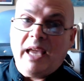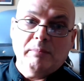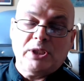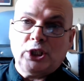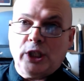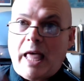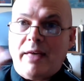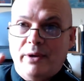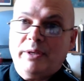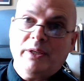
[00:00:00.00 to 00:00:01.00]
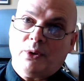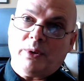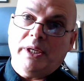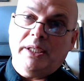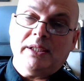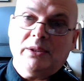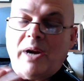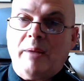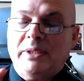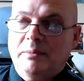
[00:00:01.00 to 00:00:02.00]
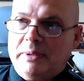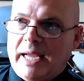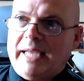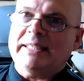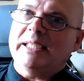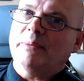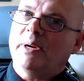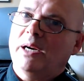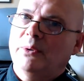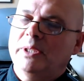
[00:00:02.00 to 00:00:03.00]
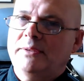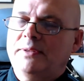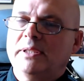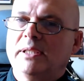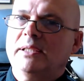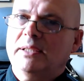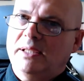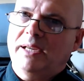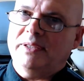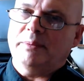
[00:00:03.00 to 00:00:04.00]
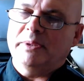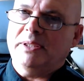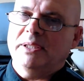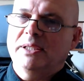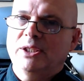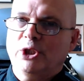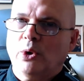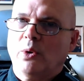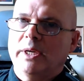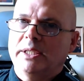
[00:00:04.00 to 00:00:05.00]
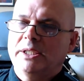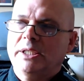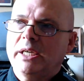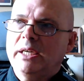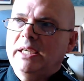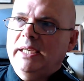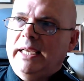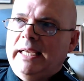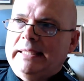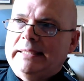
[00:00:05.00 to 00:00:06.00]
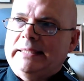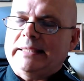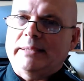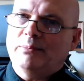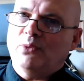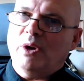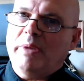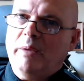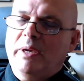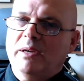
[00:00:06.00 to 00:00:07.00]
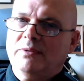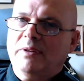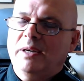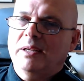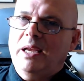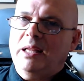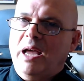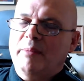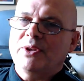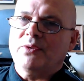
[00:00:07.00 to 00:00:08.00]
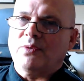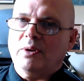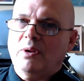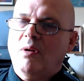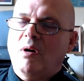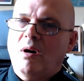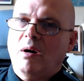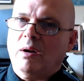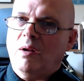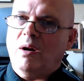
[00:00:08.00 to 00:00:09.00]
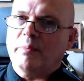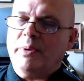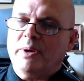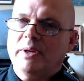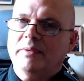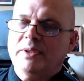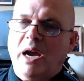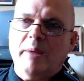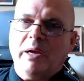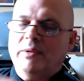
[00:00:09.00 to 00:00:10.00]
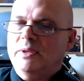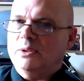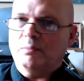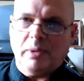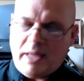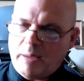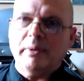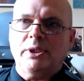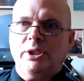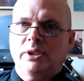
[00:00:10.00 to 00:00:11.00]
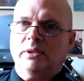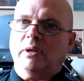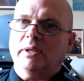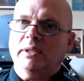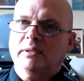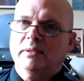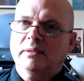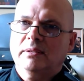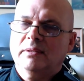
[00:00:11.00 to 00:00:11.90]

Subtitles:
came slathered in grease and wrapped in plastic. But I really feel like this knife has been sitting in storage in some, well, maybe unfriendly climates for a long, long period of time. Now, there's no blemishes on it,